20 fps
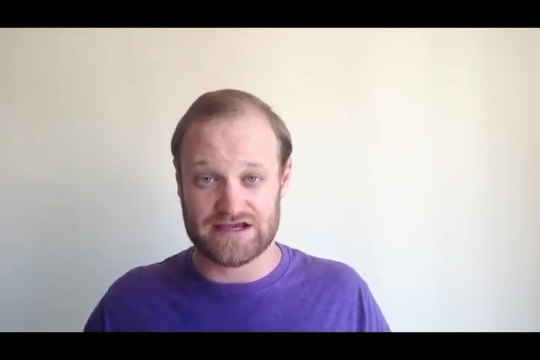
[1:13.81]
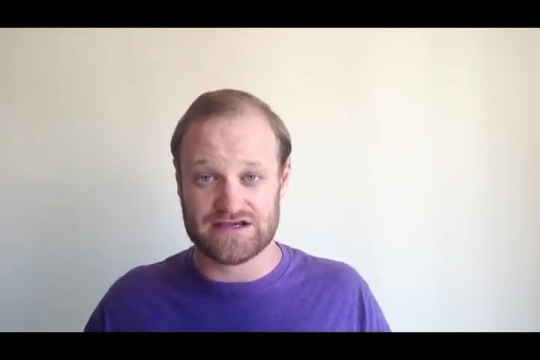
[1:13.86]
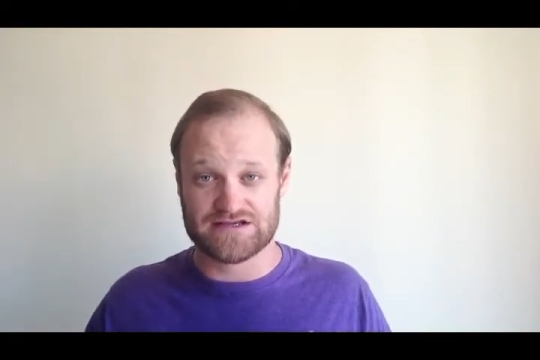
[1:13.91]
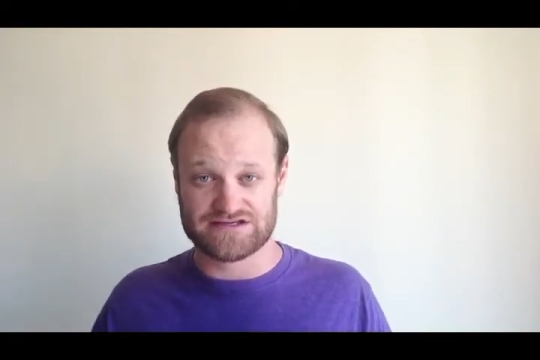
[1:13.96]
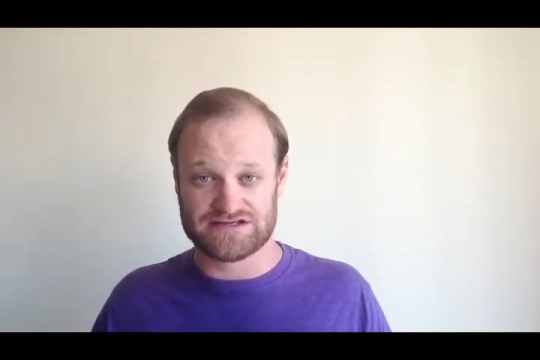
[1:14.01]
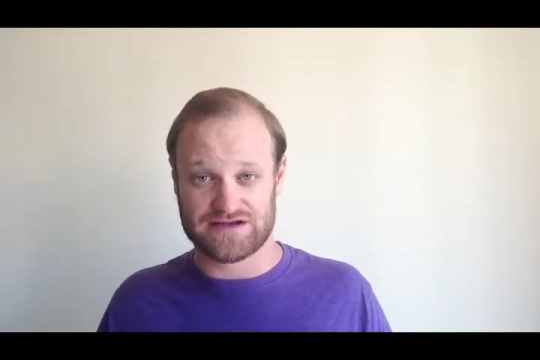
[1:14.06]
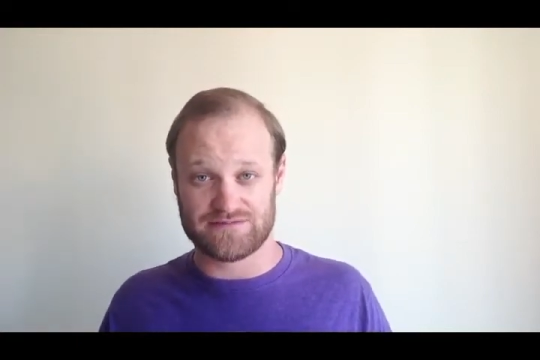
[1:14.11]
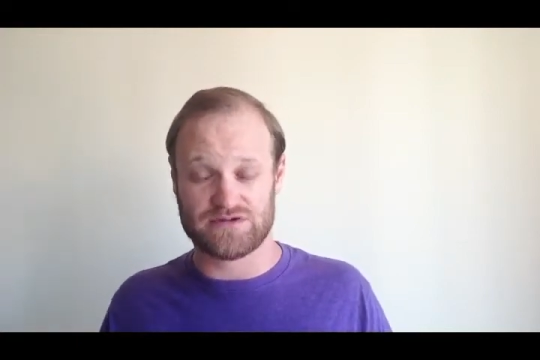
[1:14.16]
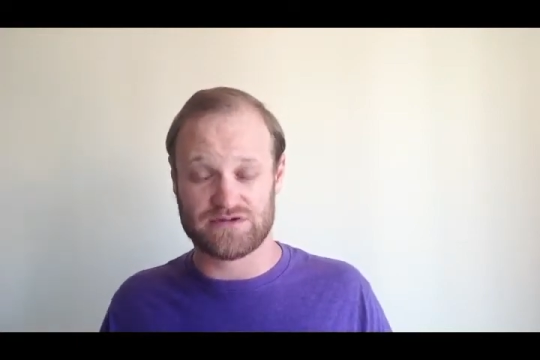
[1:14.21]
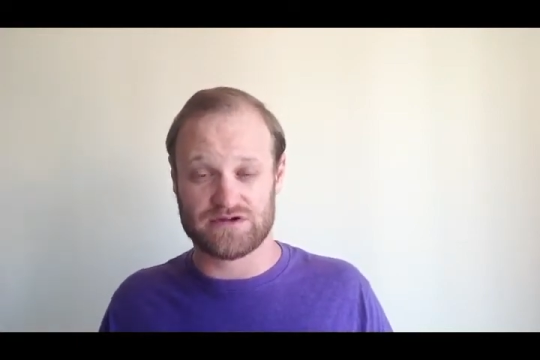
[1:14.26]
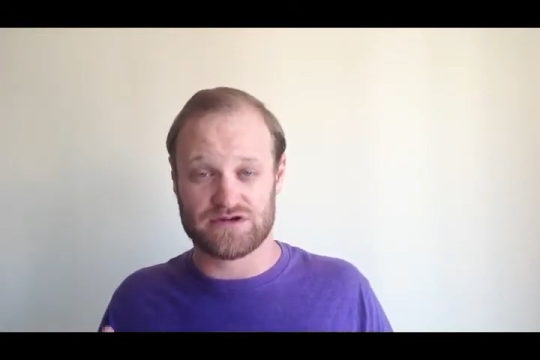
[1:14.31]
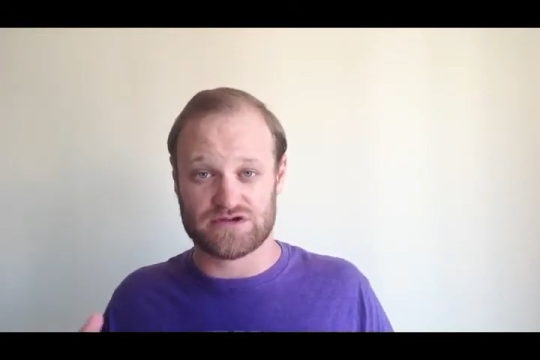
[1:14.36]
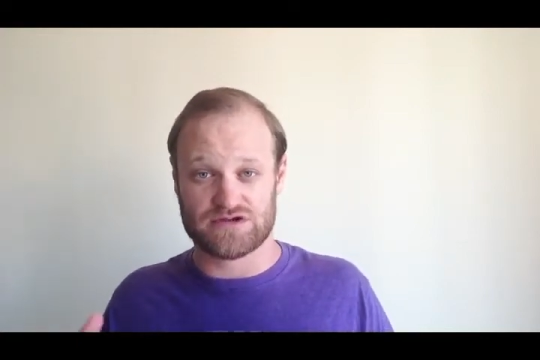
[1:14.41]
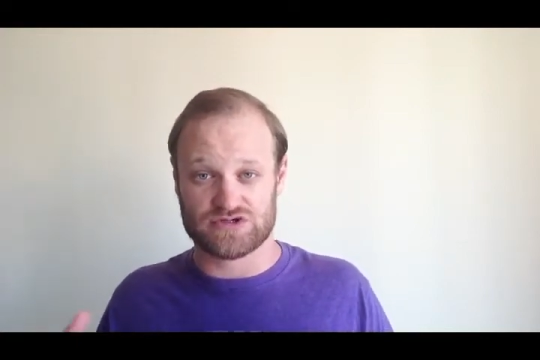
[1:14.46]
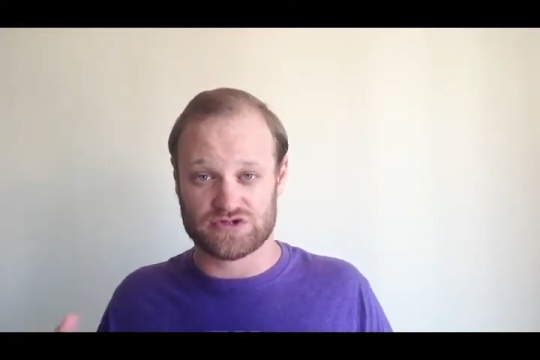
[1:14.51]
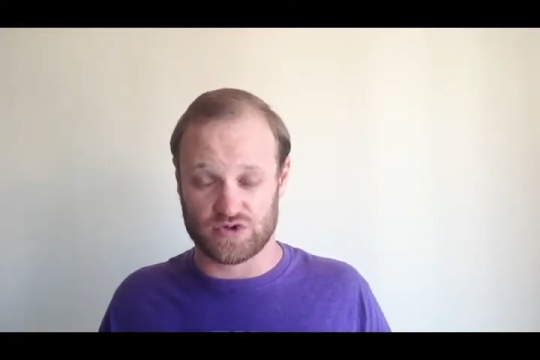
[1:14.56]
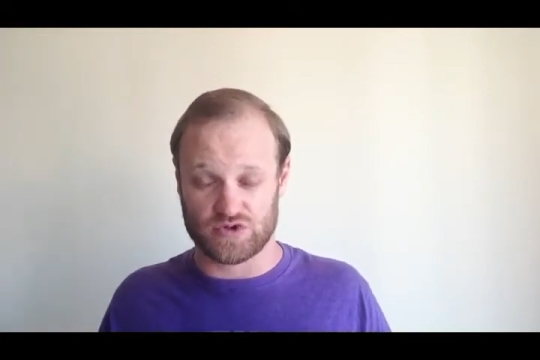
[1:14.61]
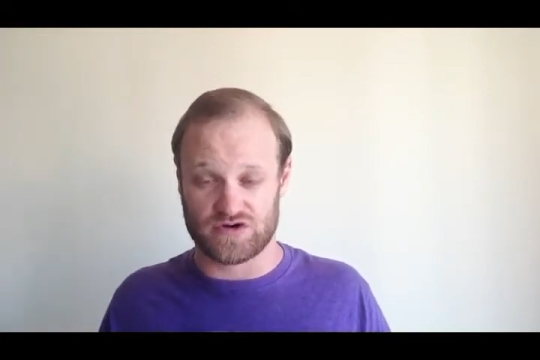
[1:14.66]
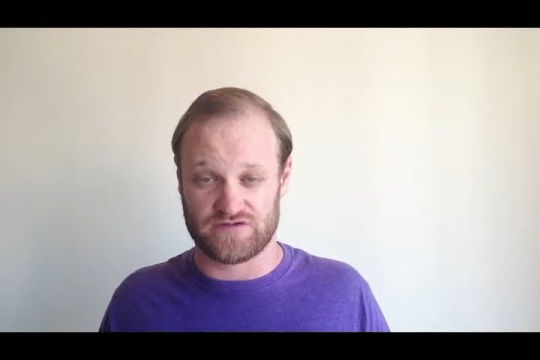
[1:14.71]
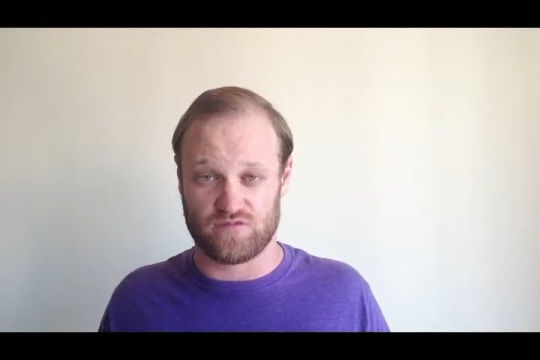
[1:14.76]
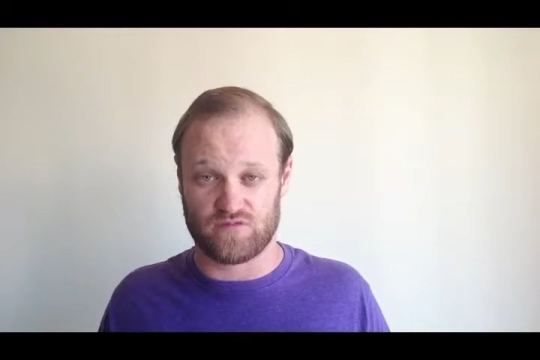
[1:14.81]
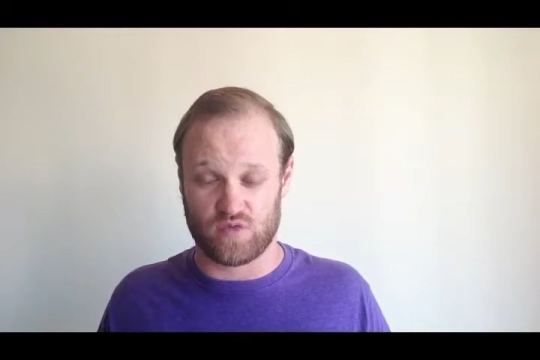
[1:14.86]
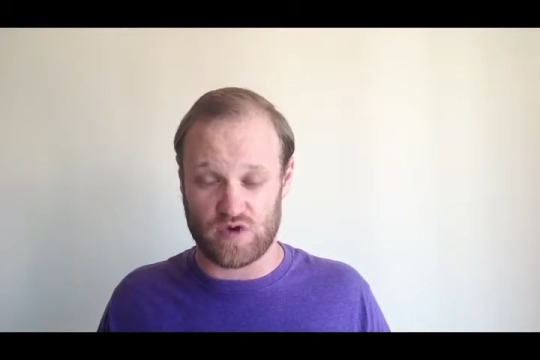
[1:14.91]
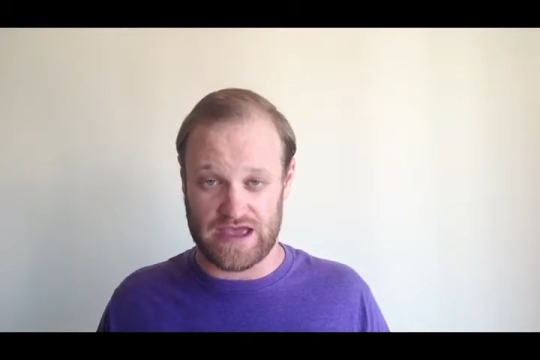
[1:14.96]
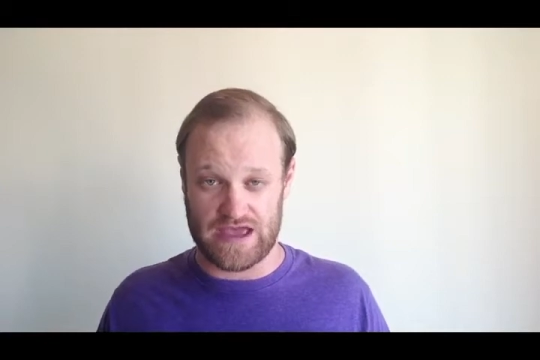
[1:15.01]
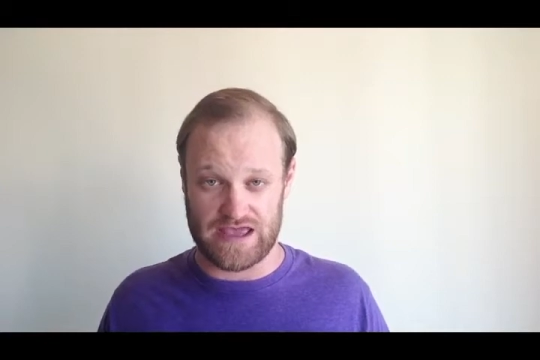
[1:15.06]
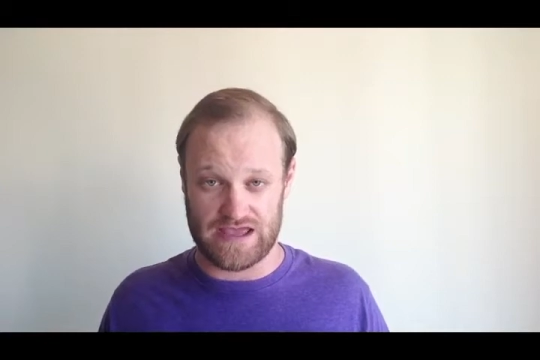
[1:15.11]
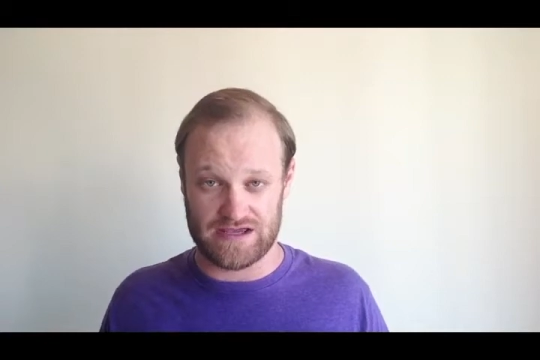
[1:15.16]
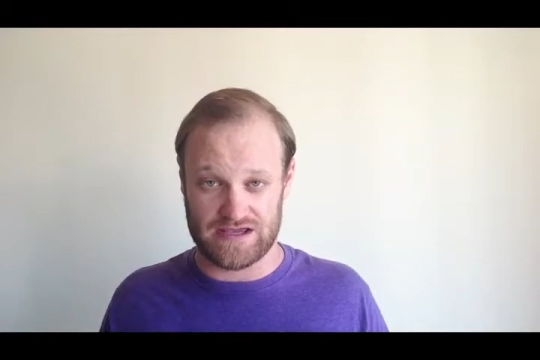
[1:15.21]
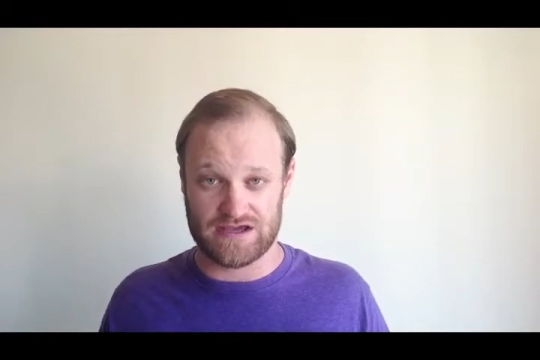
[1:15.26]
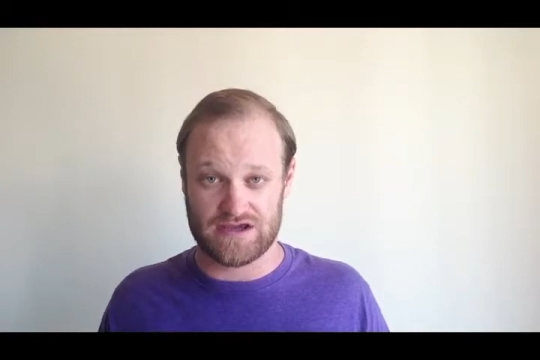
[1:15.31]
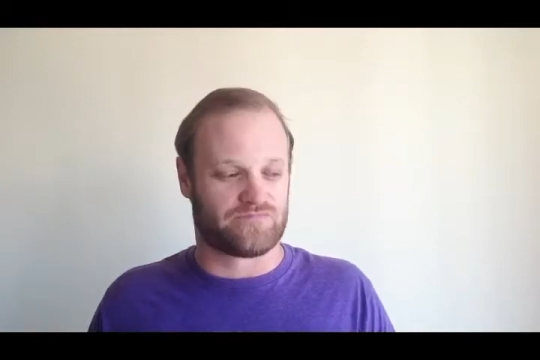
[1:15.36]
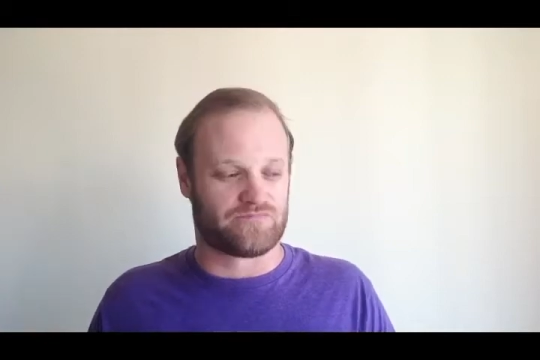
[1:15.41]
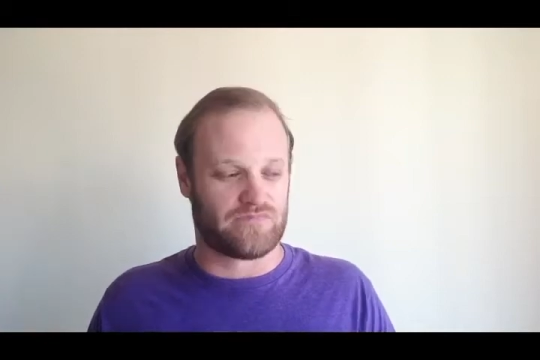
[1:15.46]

some sort of way,